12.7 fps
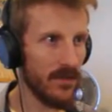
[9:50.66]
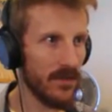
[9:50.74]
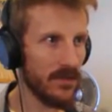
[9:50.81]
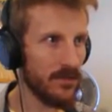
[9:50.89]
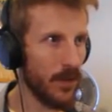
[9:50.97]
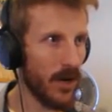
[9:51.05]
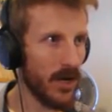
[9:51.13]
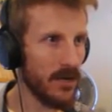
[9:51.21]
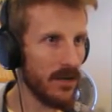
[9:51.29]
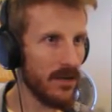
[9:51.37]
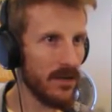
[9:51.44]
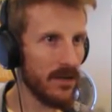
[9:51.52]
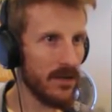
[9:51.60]
the spot
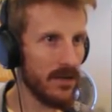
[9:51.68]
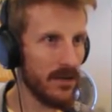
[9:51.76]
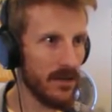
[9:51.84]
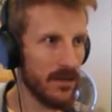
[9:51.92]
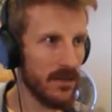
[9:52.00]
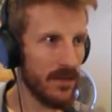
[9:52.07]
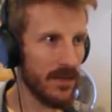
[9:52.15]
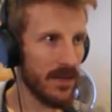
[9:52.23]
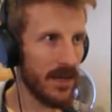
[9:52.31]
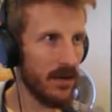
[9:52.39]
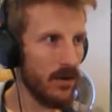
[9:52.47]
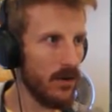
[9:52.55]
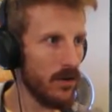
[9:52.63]
that the
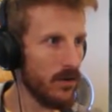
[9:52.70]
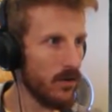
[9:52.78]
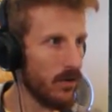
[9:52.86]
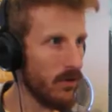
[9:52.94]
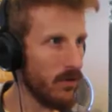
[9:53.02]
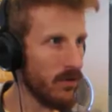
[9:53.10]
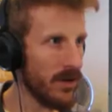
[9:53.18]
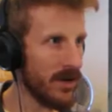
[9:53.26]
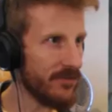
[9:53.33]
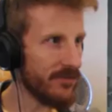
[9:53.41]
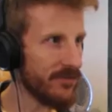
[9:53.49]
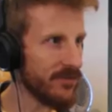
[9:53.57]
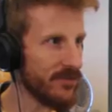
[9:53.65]
game... Well, oh, I
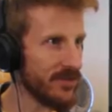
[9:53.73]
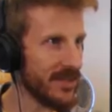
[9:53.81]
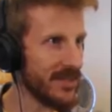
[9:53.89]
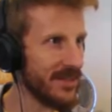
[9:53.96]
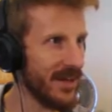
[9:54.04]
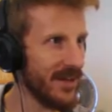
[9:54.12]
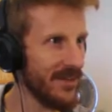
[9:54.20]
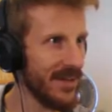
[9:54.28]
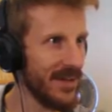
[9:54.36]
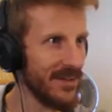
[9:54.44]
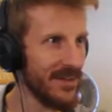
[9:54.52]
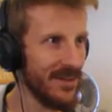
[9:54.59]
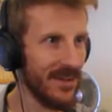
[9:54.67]
slid down
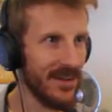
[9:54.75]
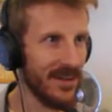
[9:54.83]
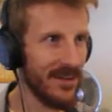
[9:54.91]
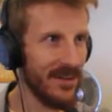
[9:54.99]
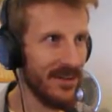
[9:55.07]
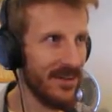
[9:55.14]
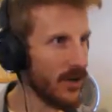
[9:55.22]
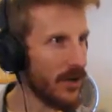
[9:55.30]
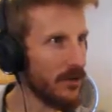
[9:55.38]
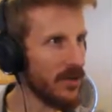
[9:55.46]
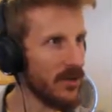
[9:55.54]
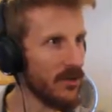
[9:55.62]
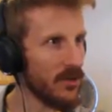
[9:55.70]
that, didn't I? So
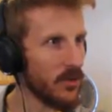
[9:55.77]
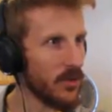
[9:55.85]
out here in